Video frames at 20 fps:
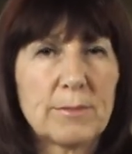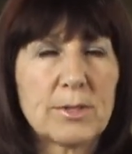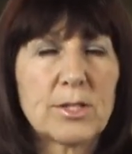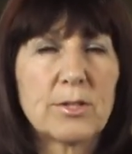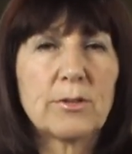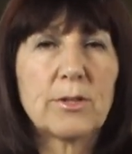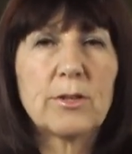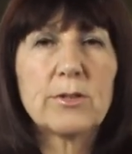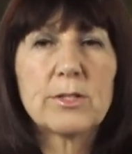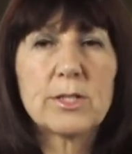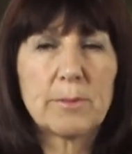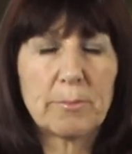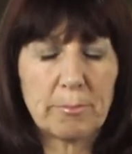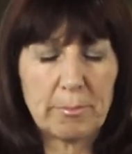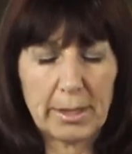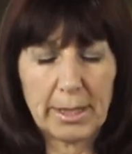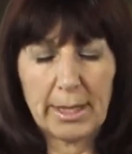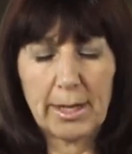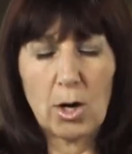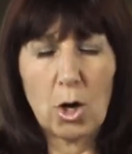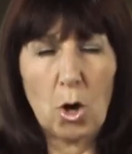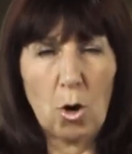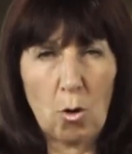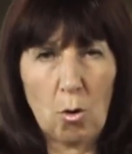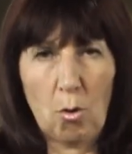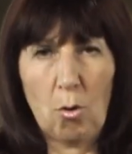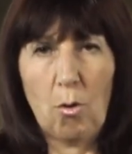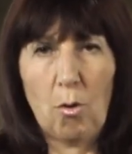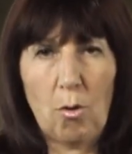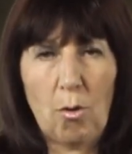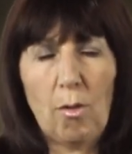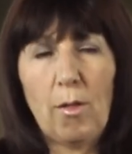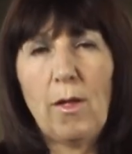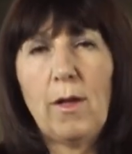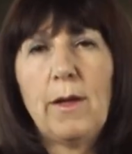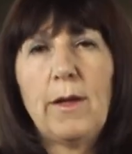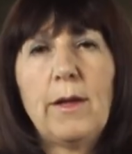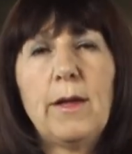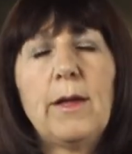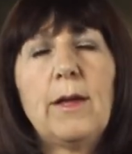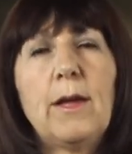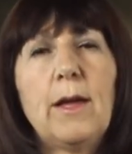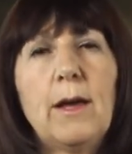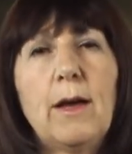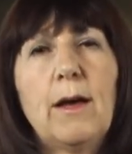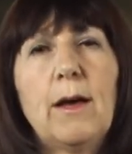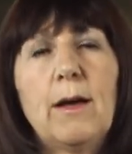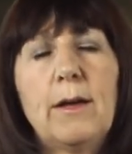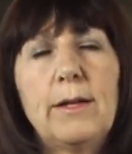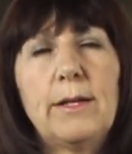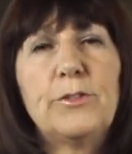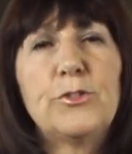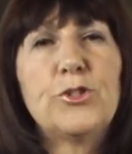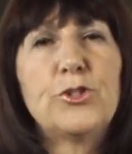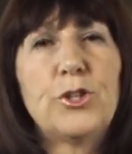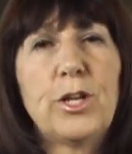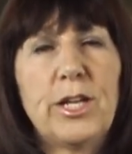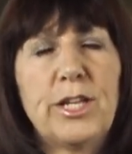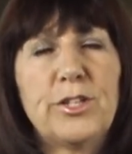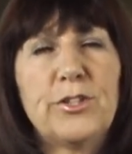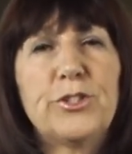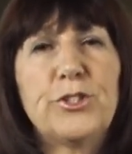So there's a big hole in